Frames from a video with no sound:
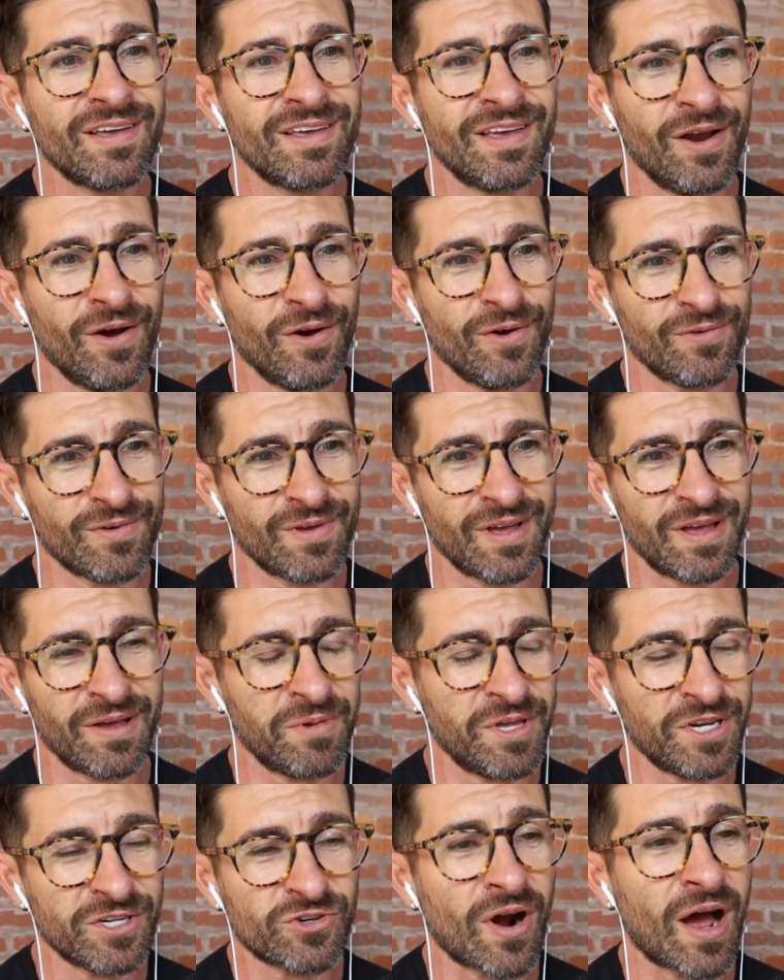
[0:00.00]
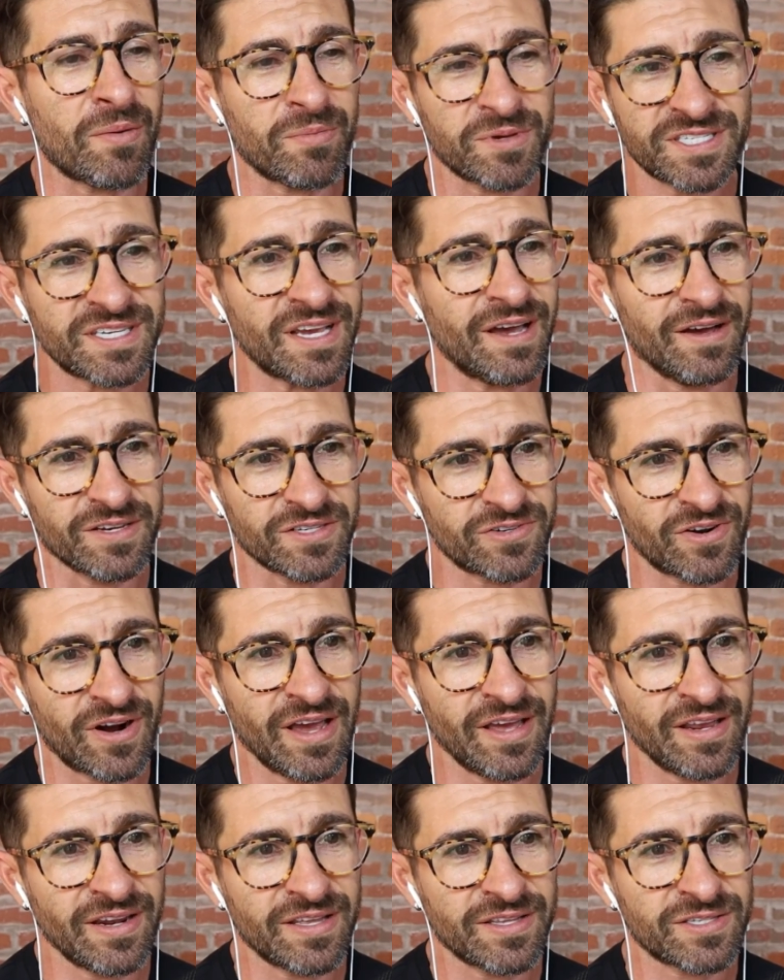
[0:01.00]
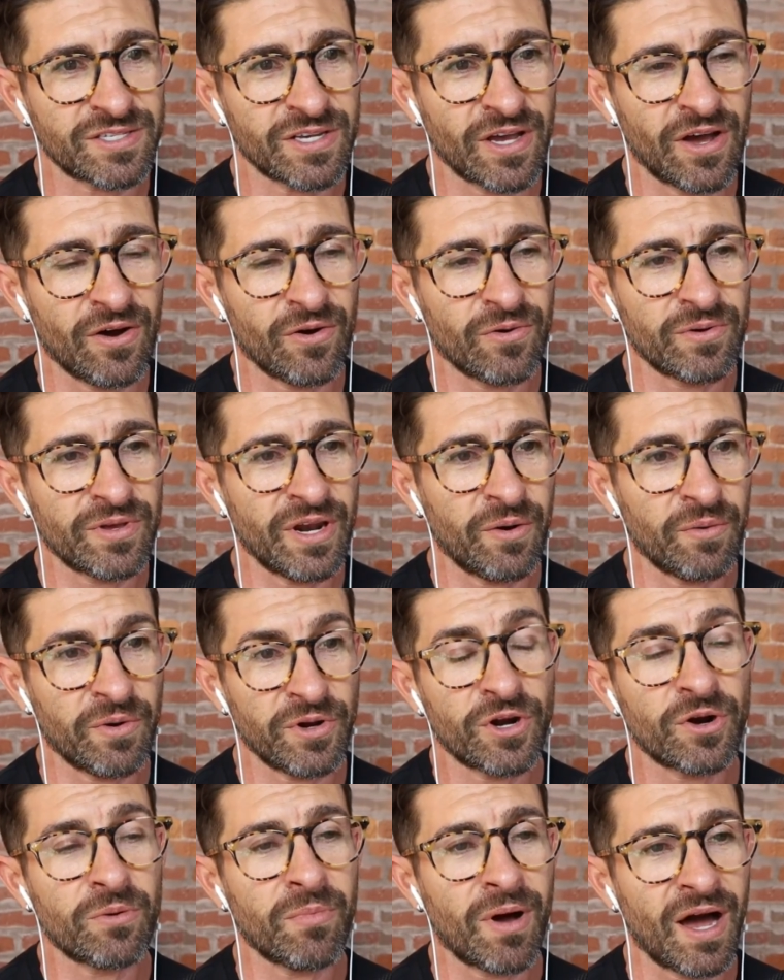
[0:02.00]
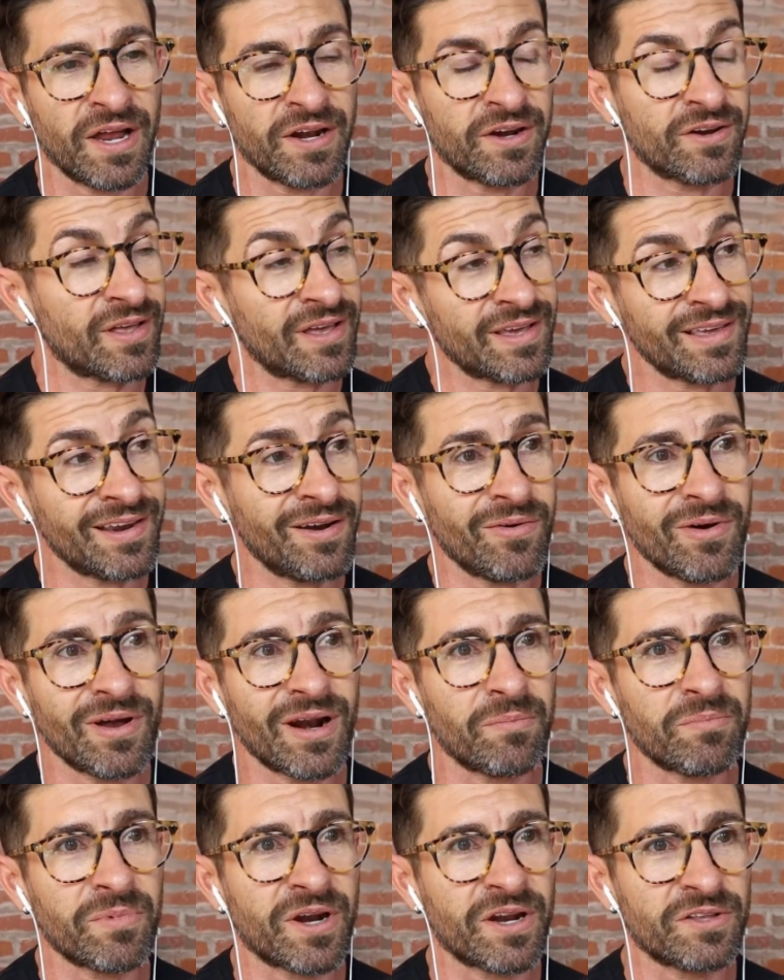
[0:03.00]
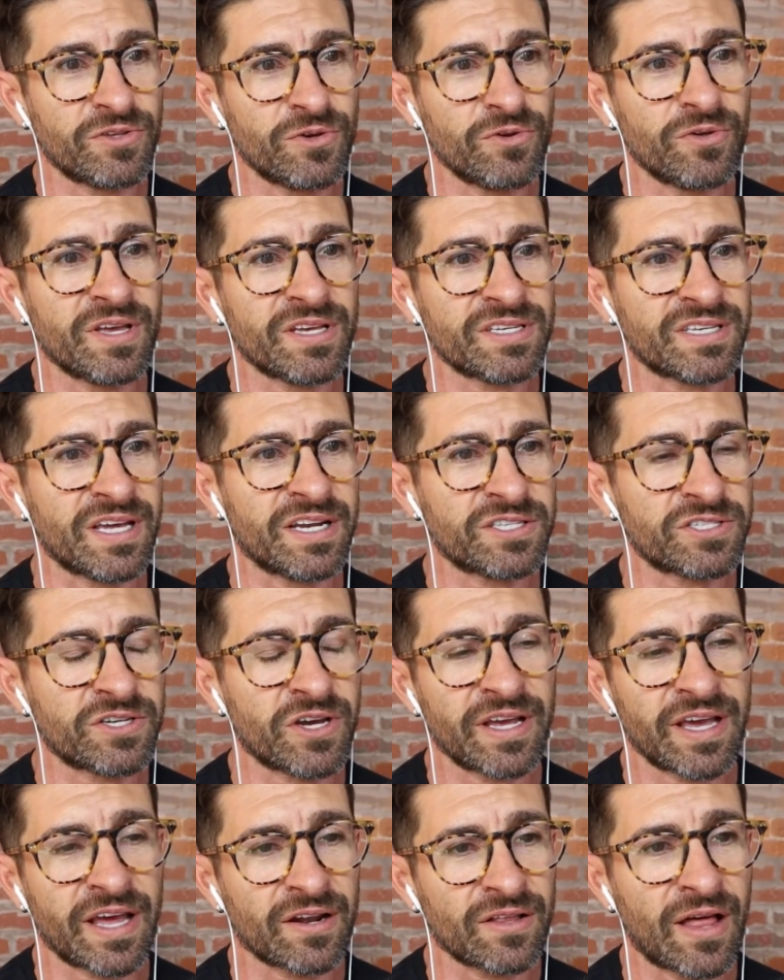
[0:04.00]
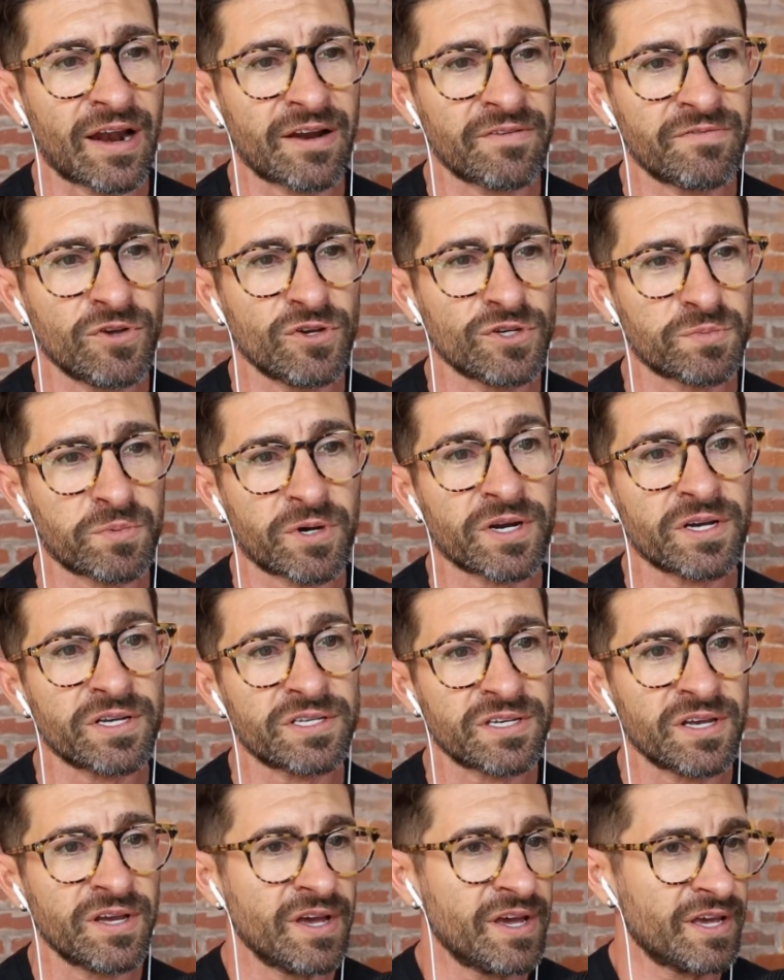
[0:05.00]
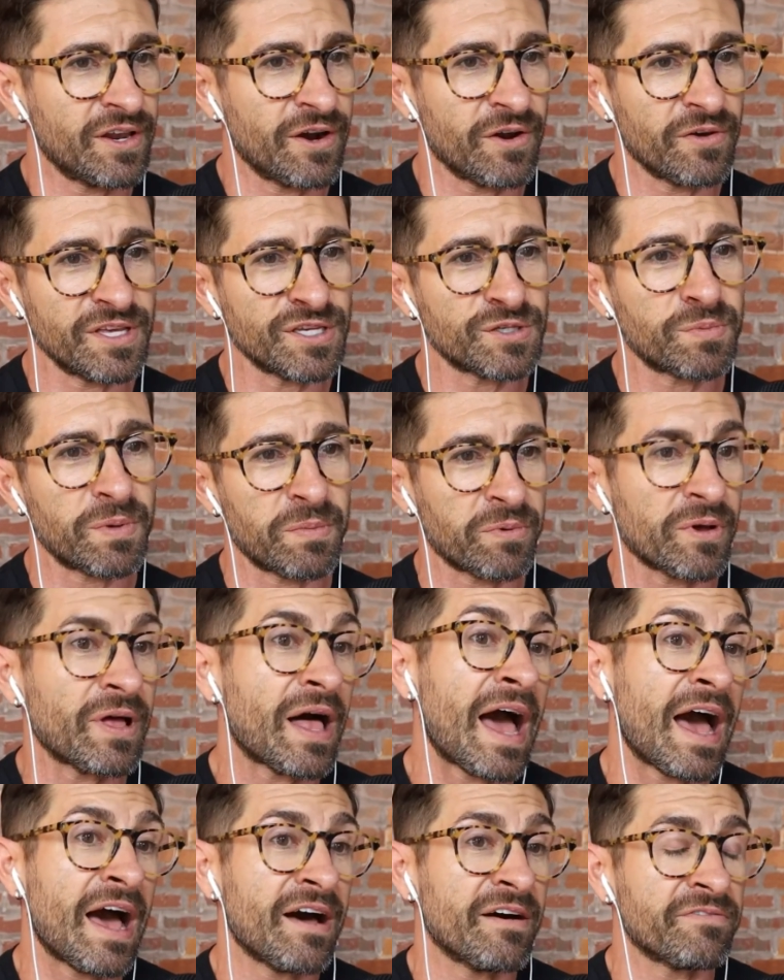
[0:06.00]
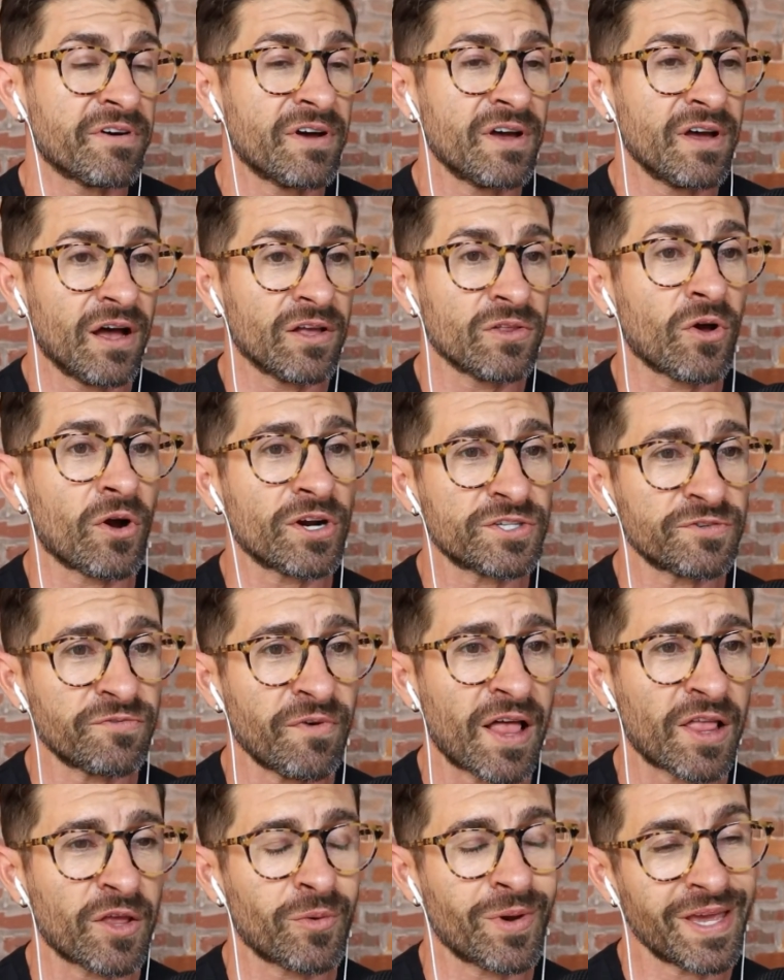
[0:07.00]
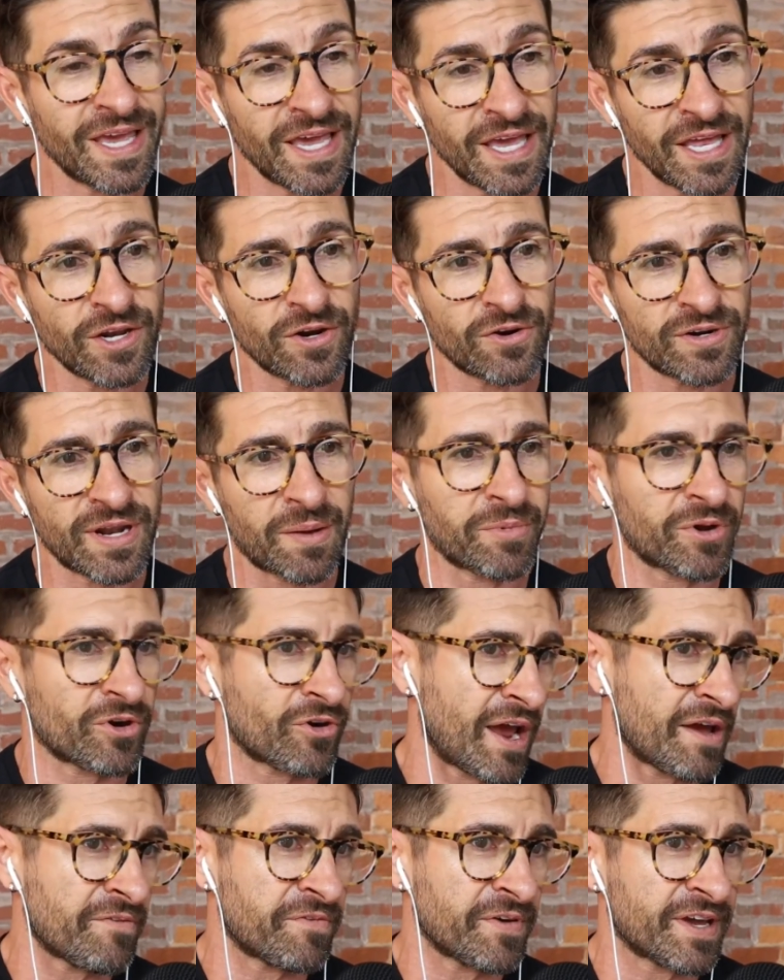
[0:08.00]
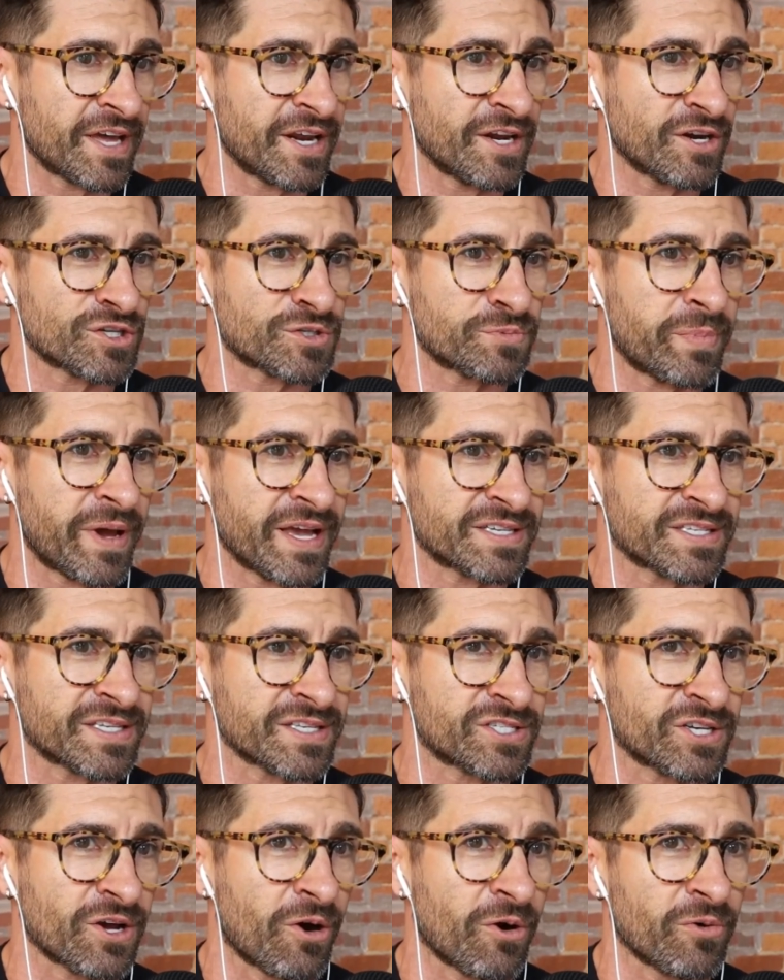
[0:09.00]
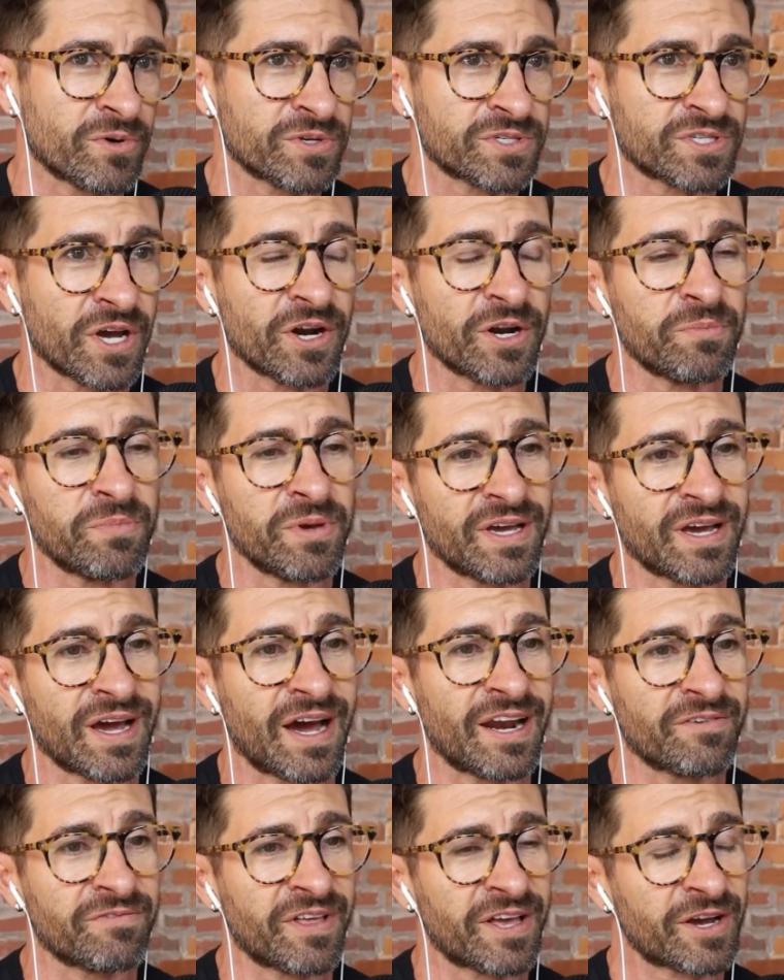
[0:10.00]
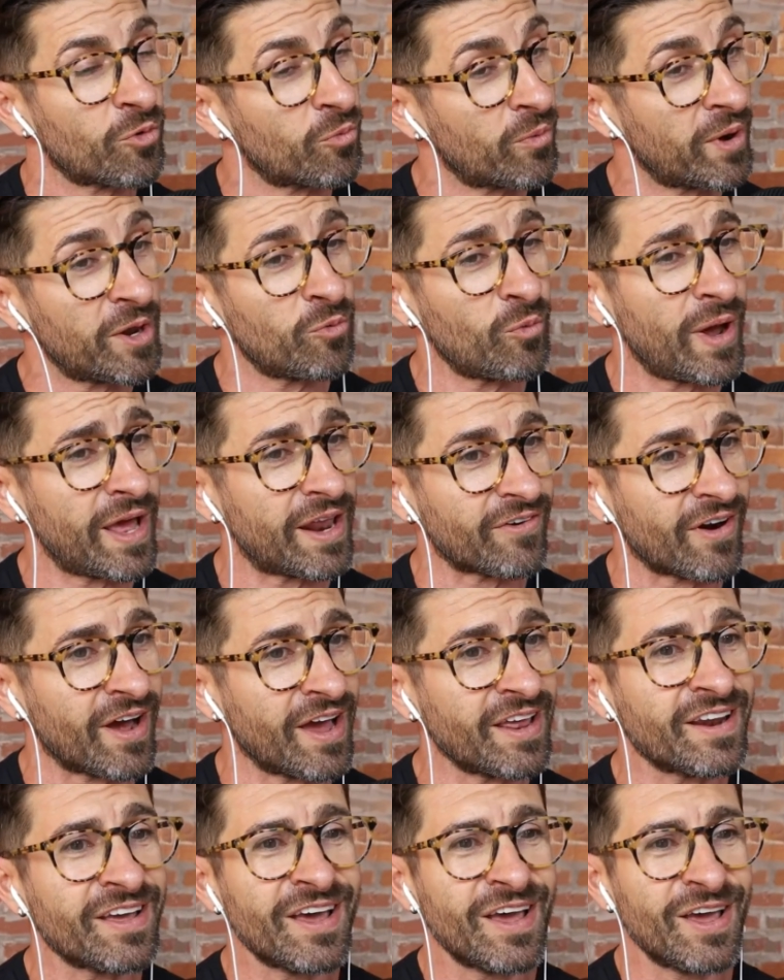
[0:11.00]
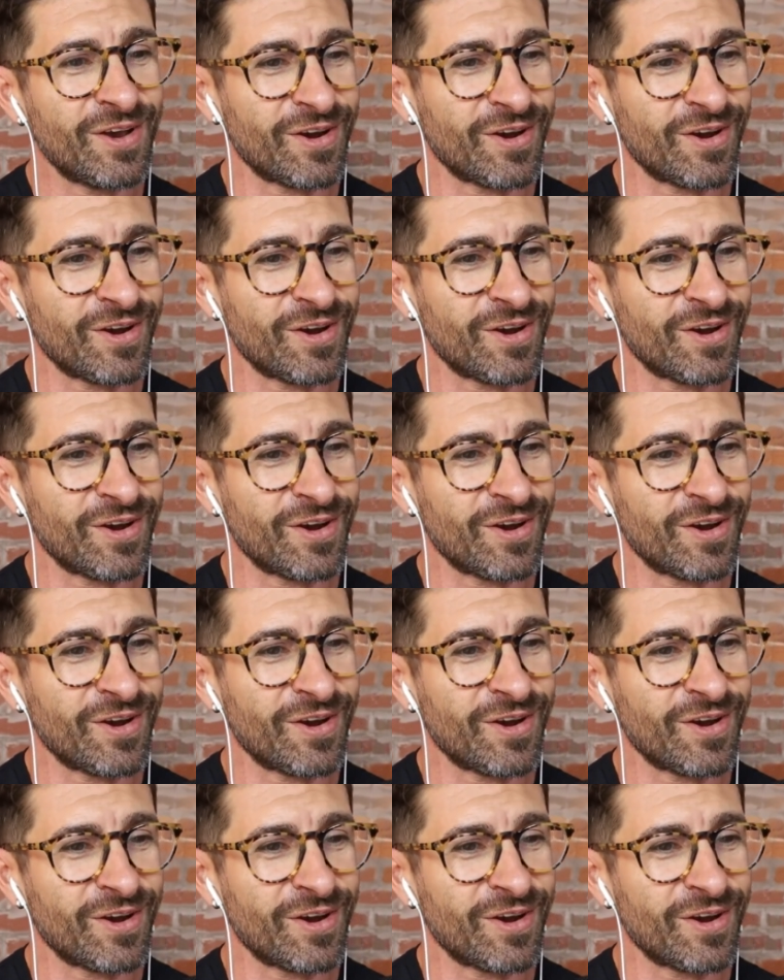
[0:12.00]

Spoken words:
You know, I mean, drama sells, right? And so, you know, in your mind, you're like, you know what, I'm going to do this and it's going to get a lot of views because, you know, these people have a large following in your demographic, in your space. And so it was going to be kind of like a win-win, right?